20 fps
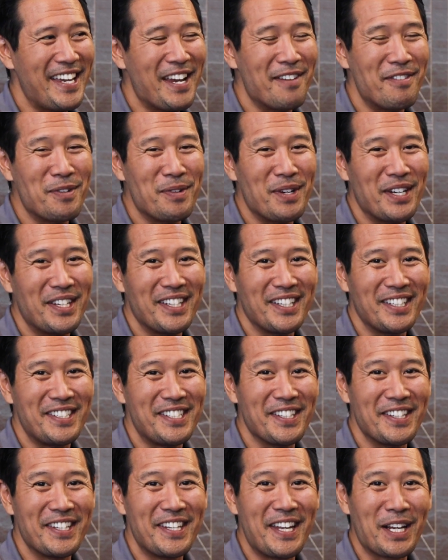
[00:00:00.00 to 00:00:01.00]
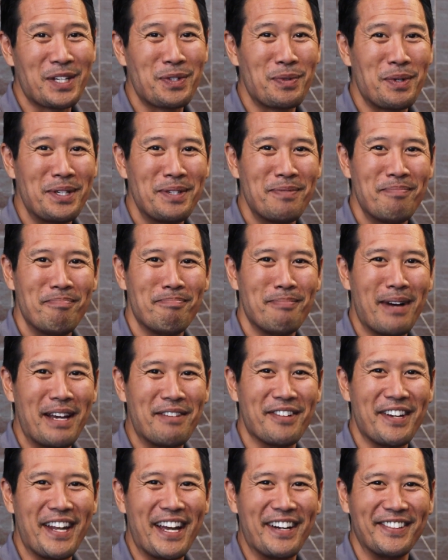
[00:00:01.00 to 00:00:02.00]
Everyone, until the next one, bye
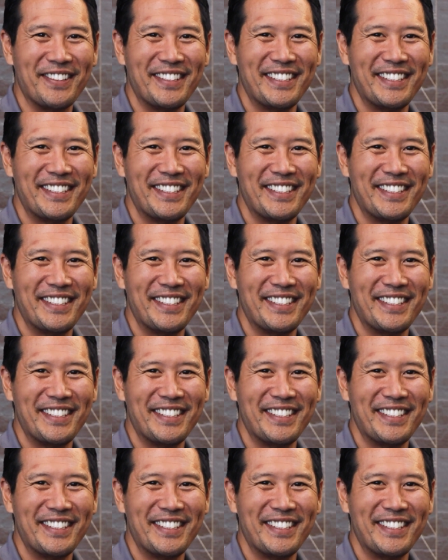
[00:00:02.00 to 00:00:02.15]
for now.